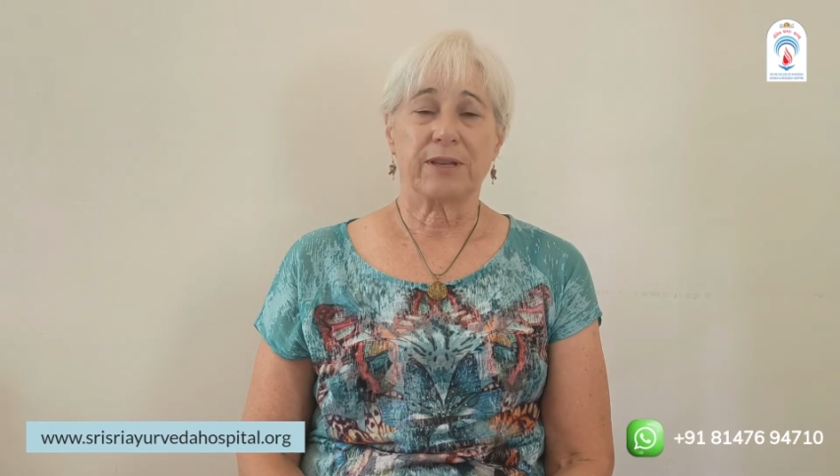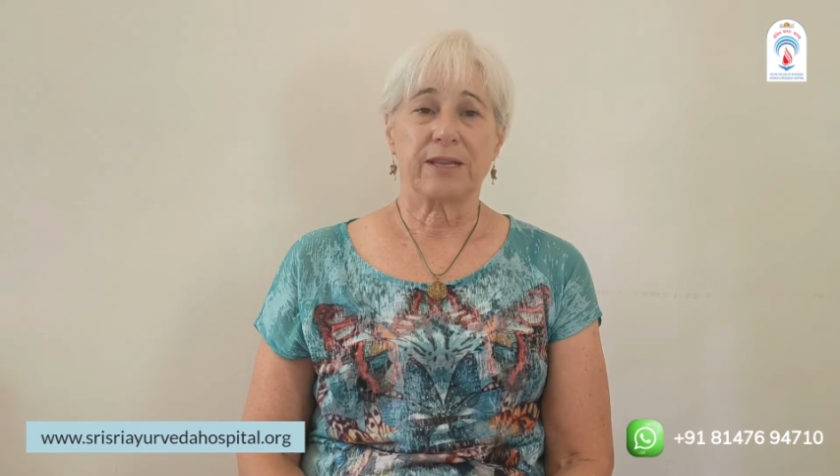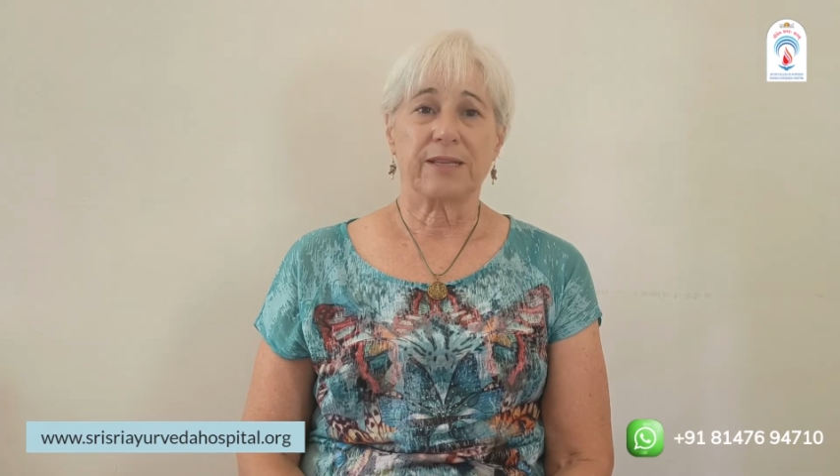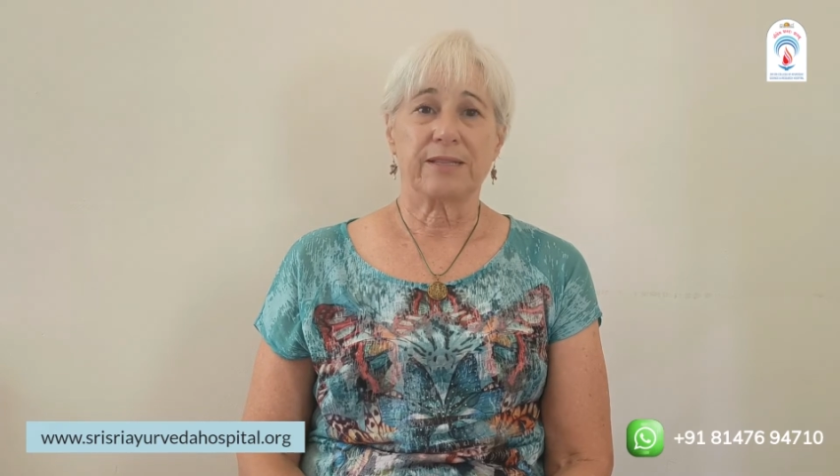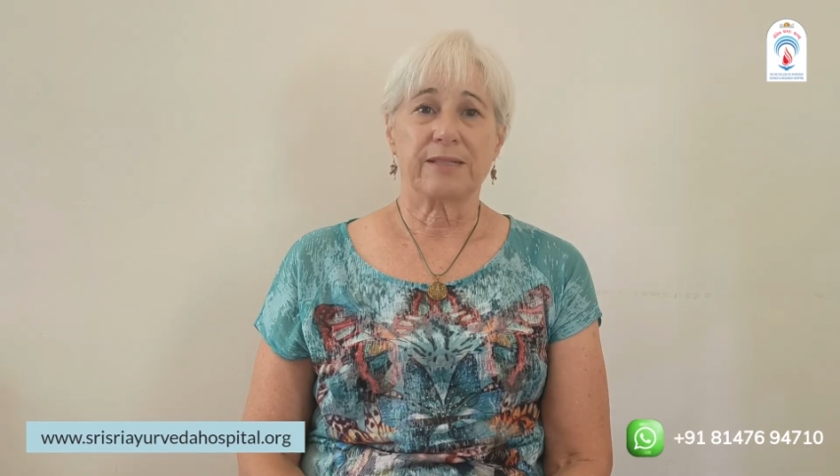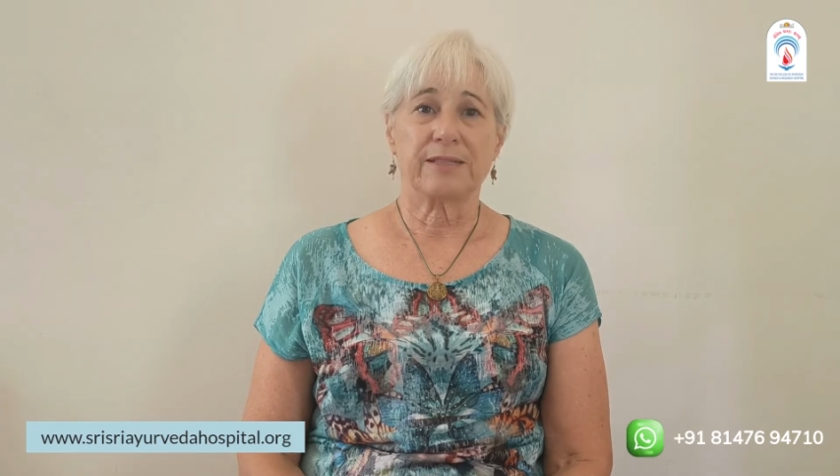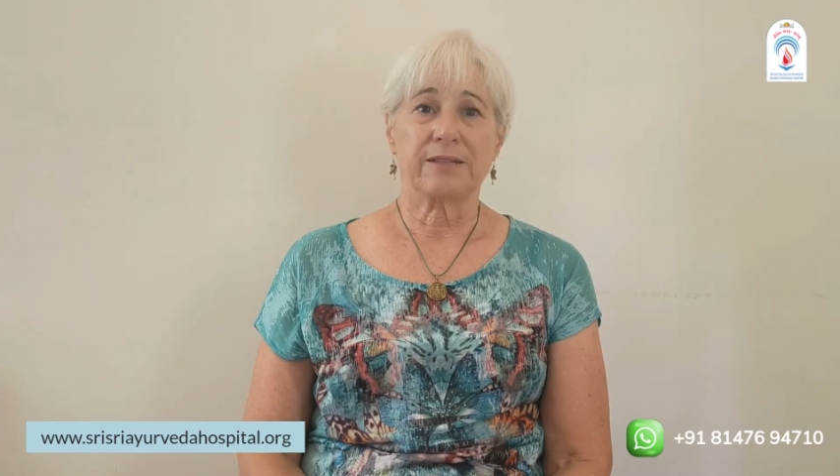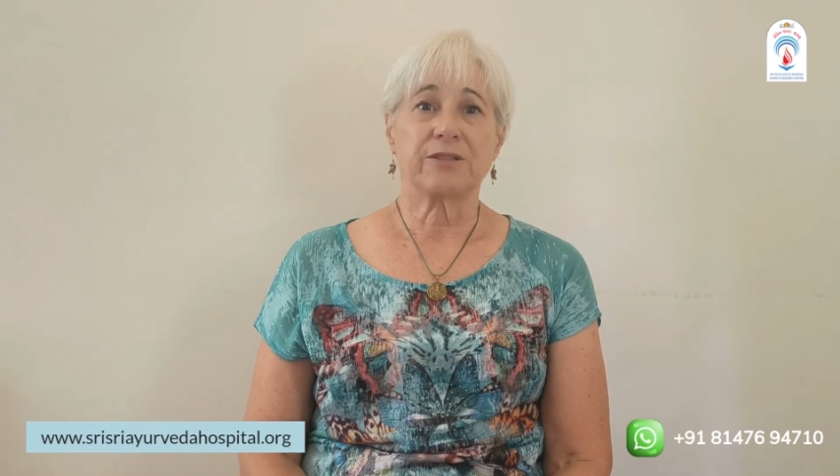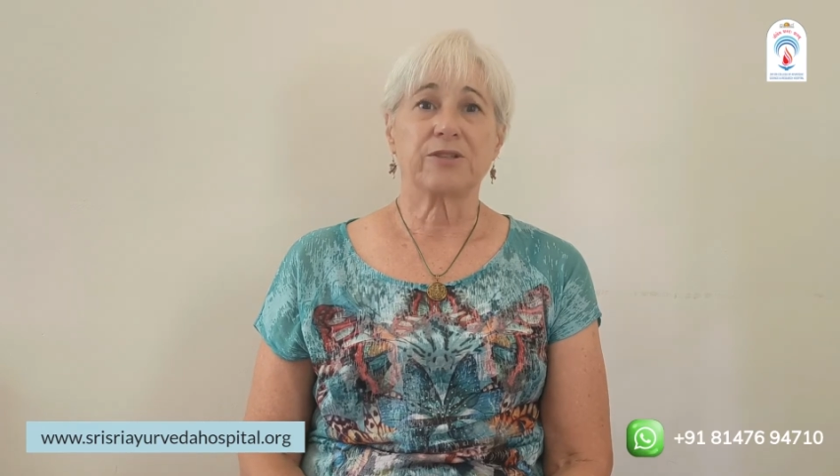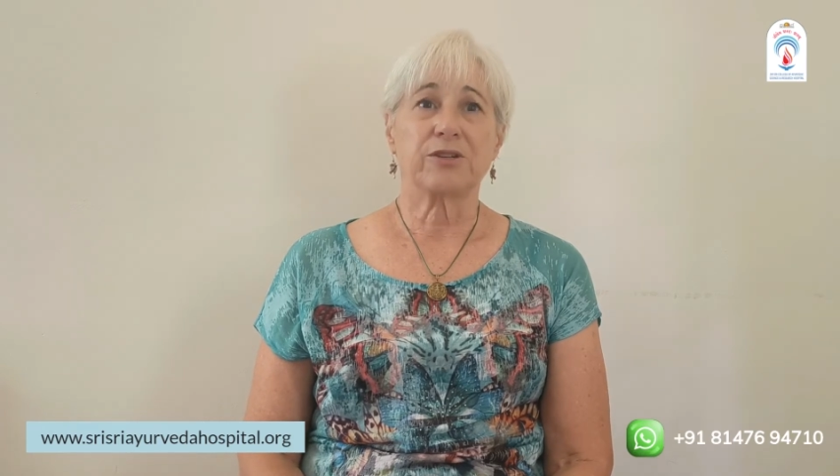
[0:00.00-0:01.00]
is
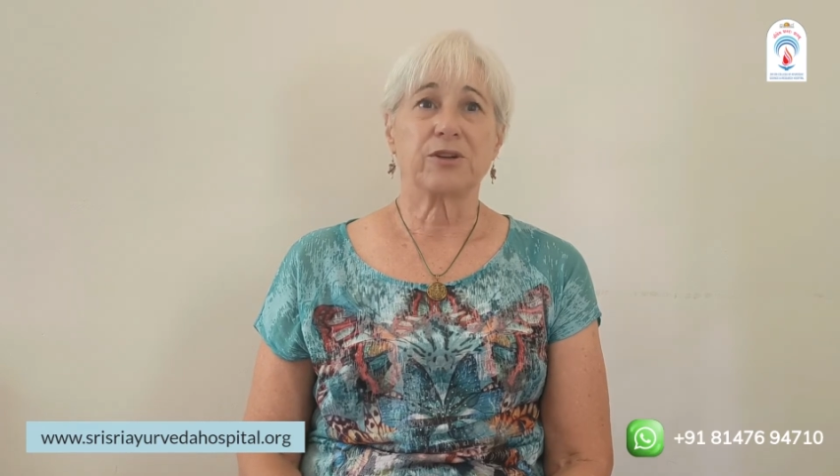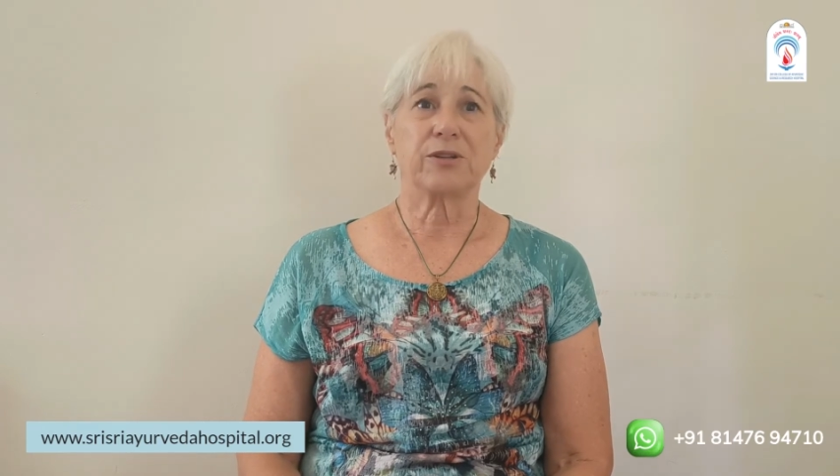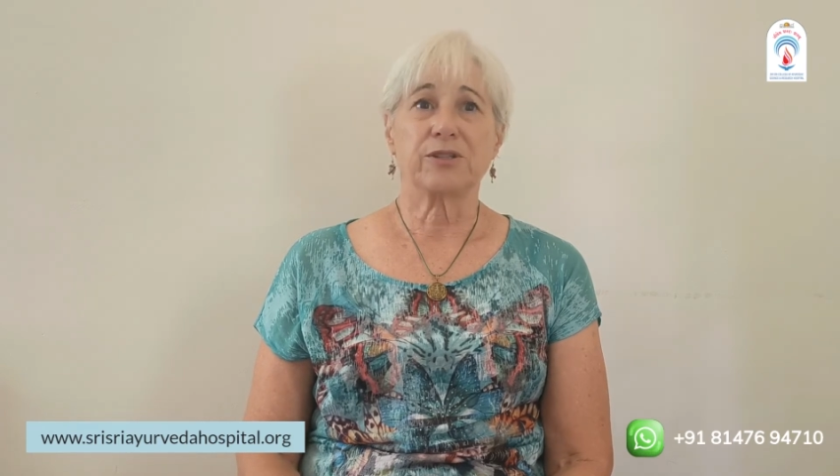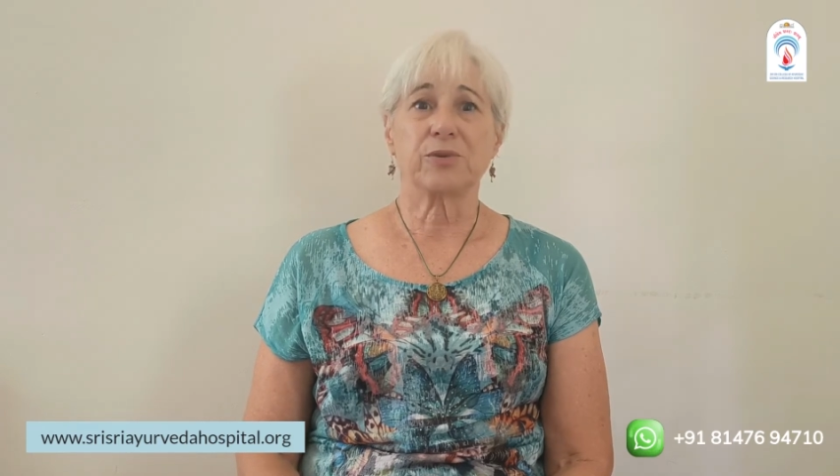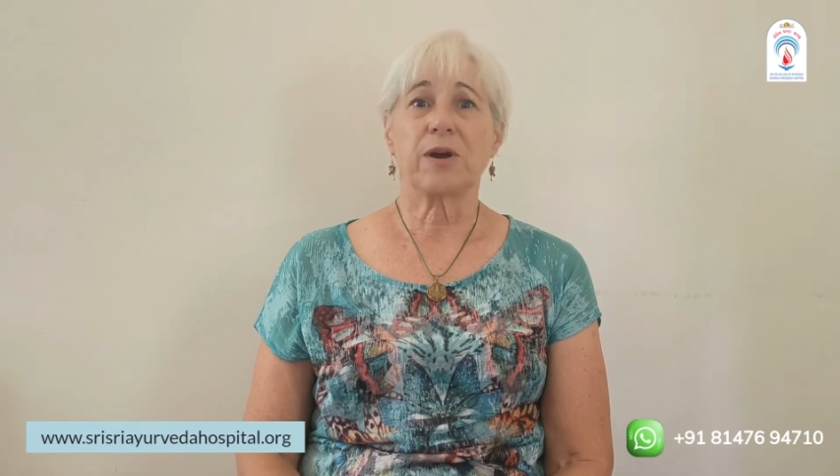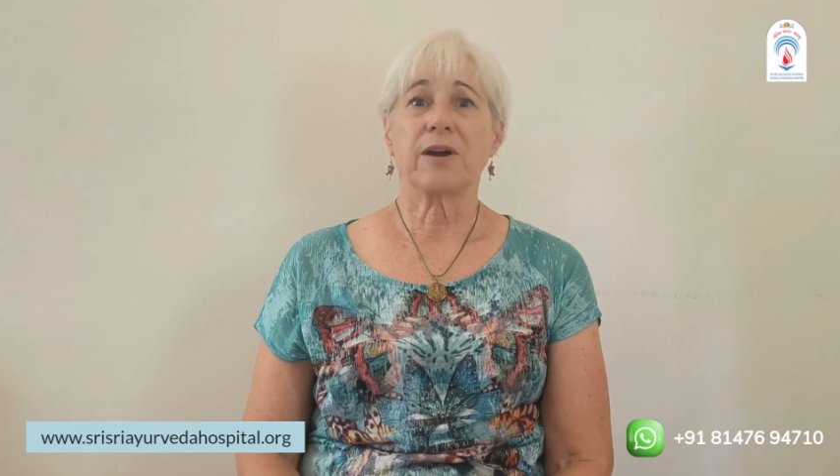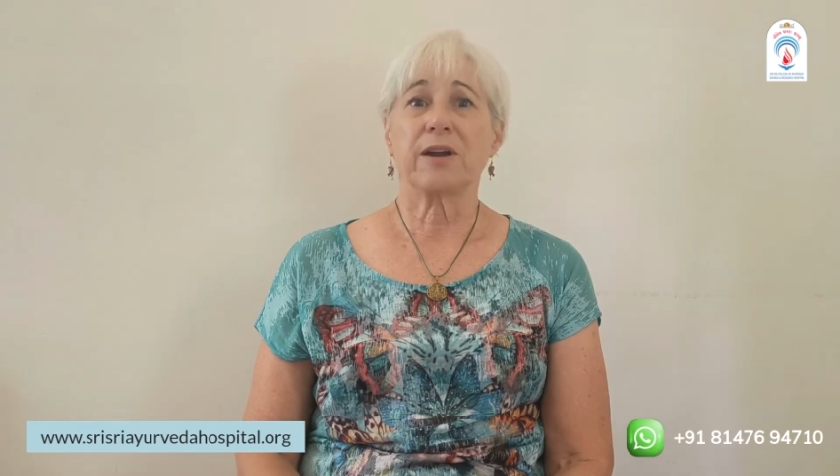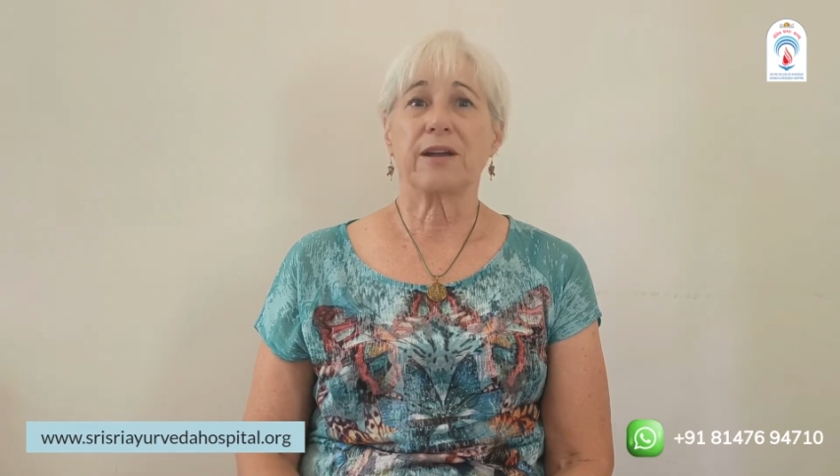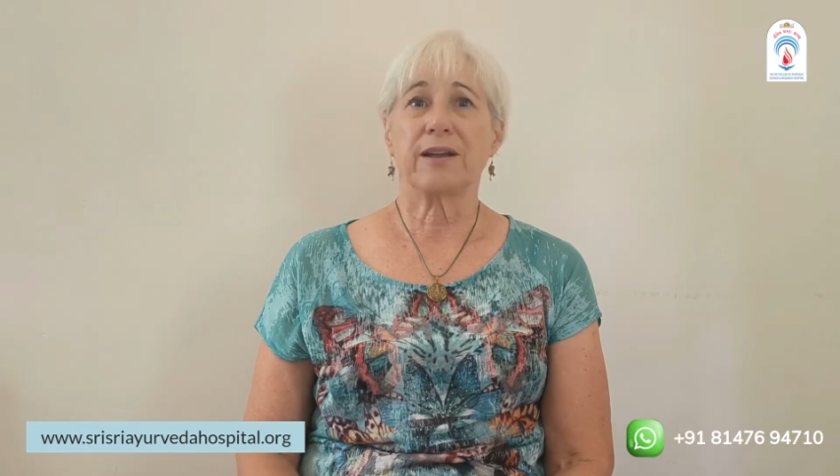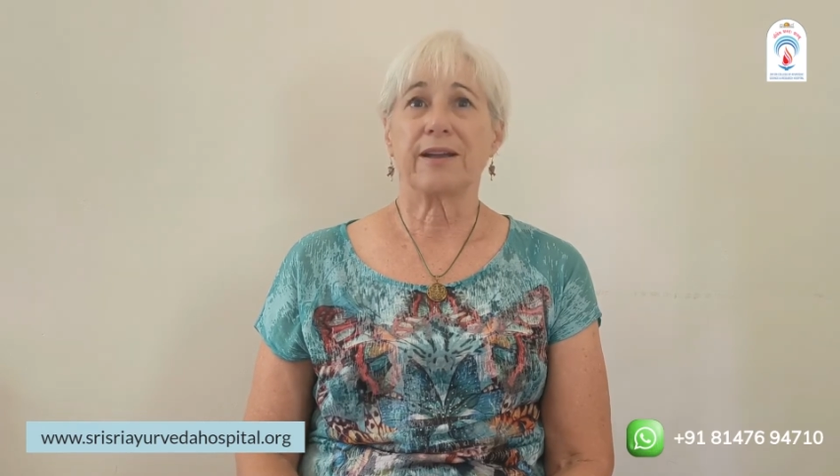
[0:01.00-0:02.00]
Doctor
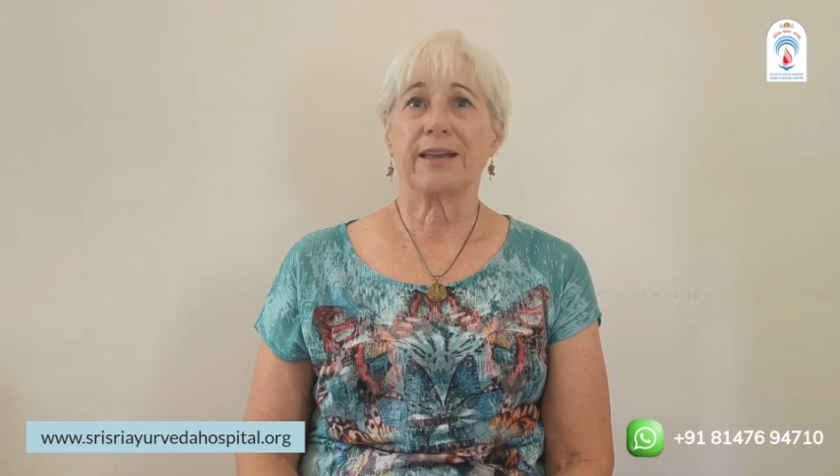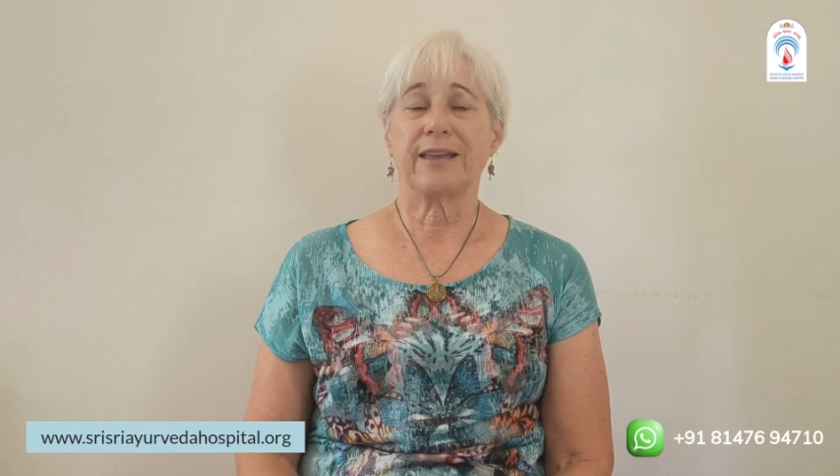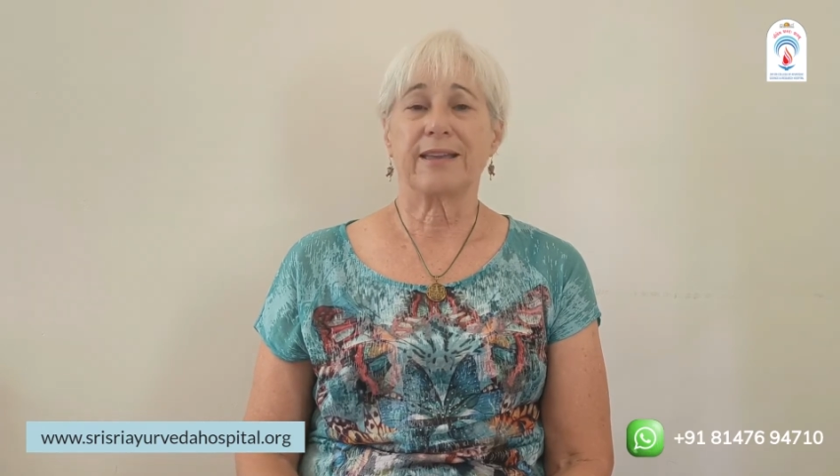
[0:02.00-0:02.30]
Yogeshwara,